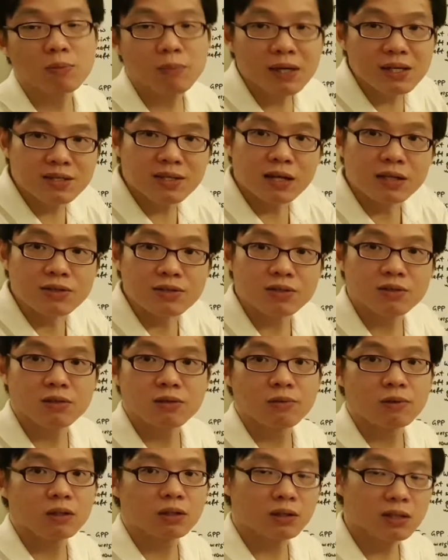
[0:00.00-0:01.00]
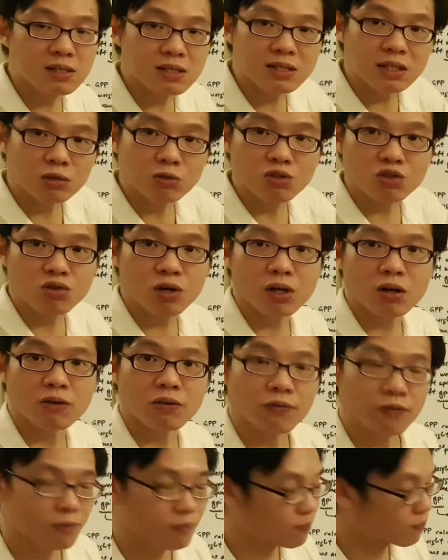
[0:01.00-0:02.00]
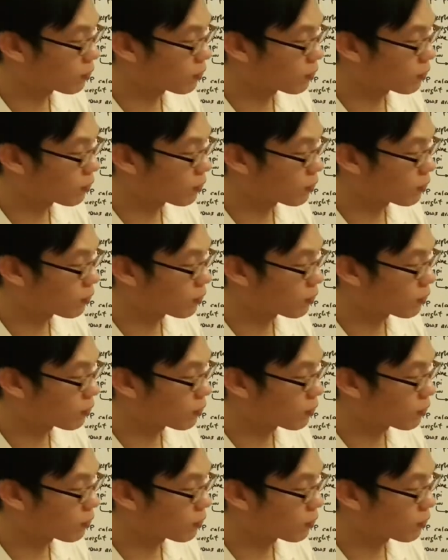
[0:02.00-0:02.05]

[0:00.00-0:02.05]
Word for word: It makes sense. This is a good trade-off.